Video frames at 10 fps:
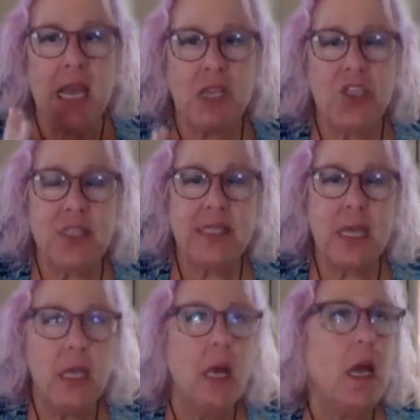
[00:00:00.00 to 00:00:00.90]
And she
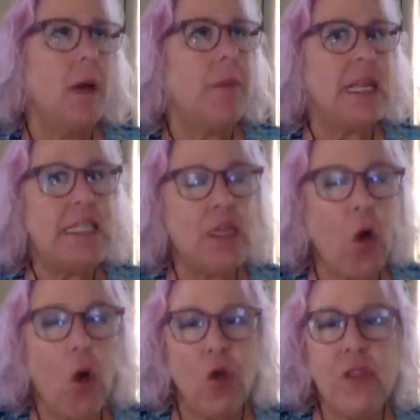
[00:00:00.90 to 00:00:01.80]
said, but I did
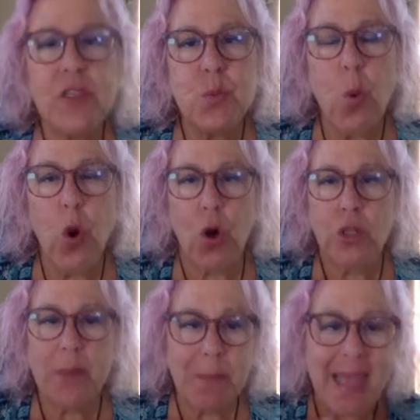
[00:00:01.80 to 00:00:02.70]
all this
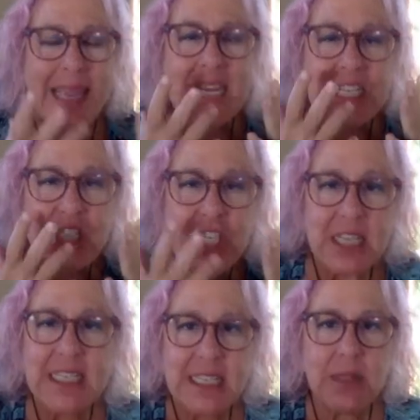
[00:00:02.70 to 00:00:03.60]
work to make it
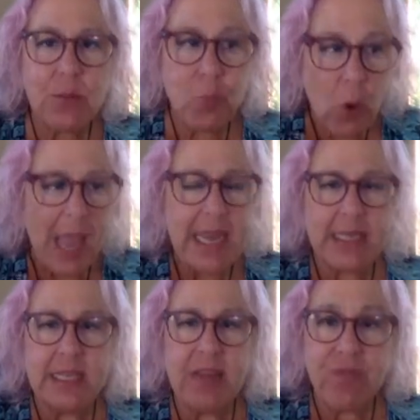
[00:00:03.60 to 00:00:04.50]
just
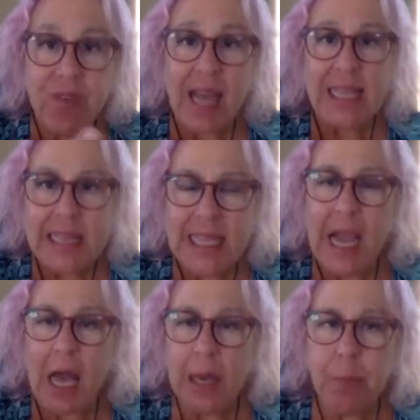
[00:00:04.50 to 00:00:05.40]
right. It finally
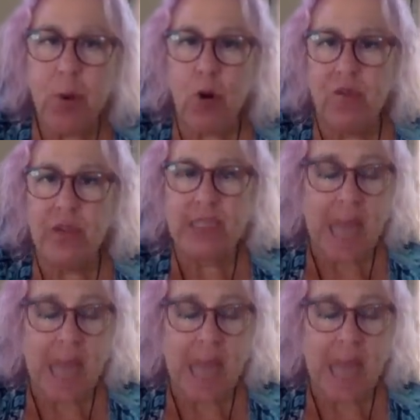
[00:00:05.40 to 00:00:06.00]
got it perfect.